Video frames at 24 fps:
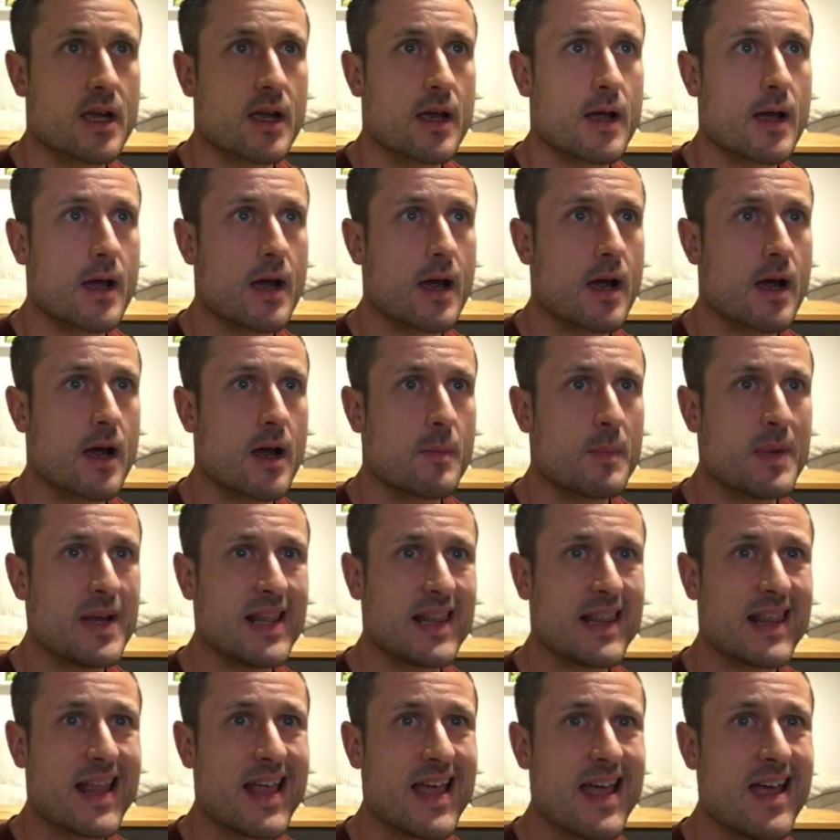a bit
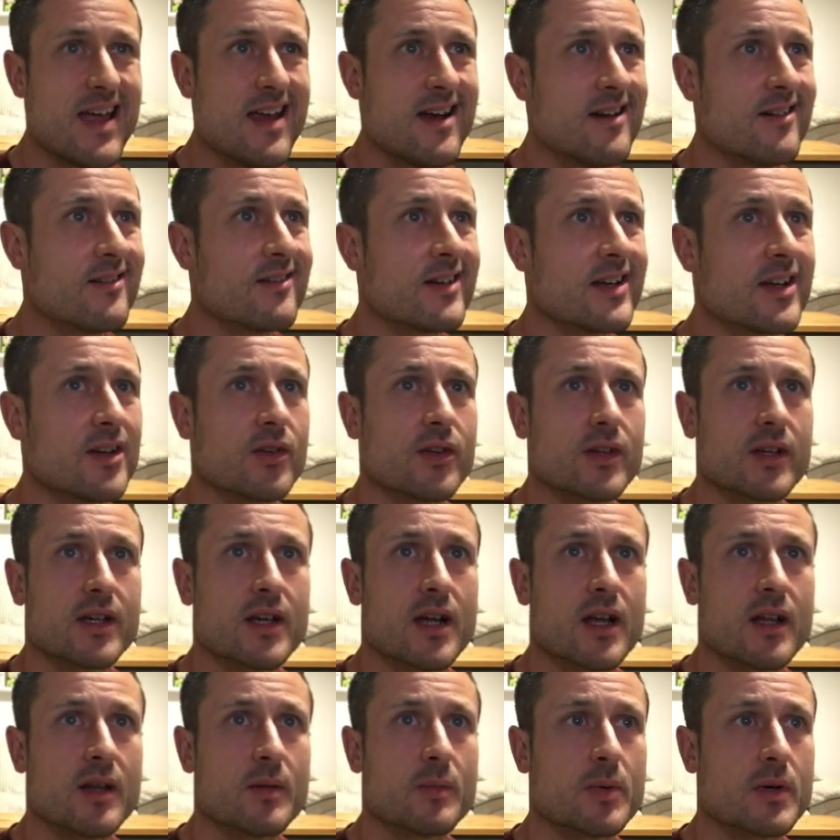Larry on the
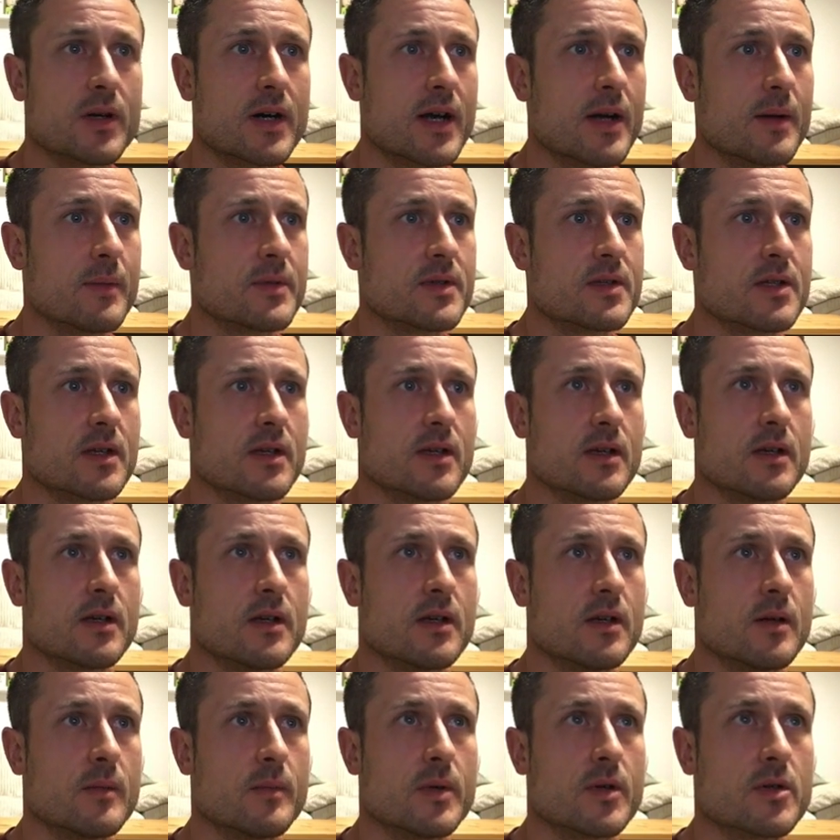colour, perhaps.
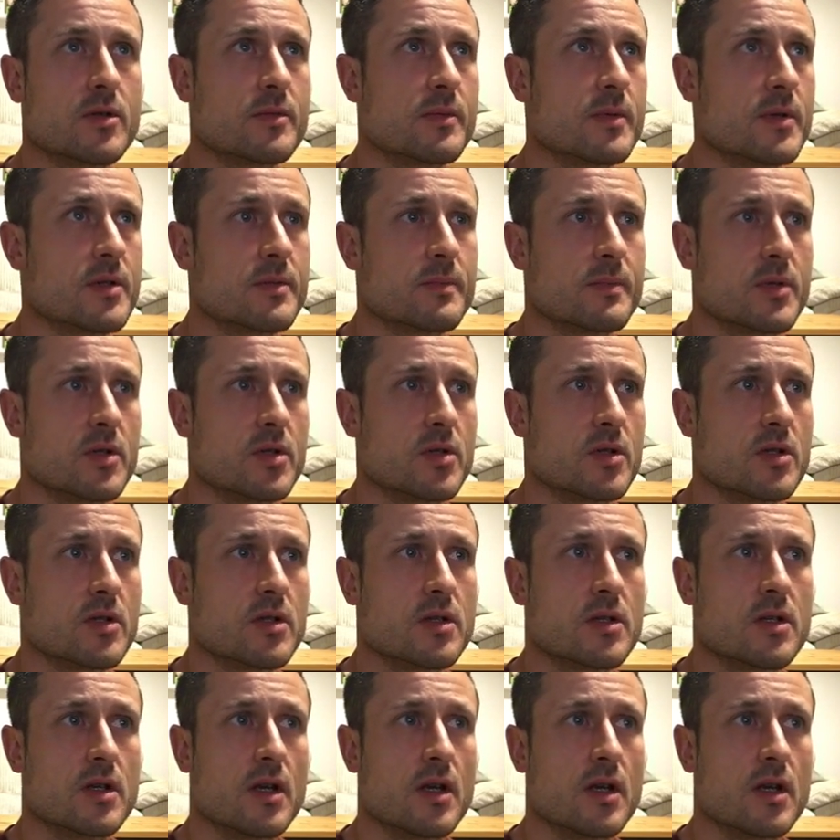Brush.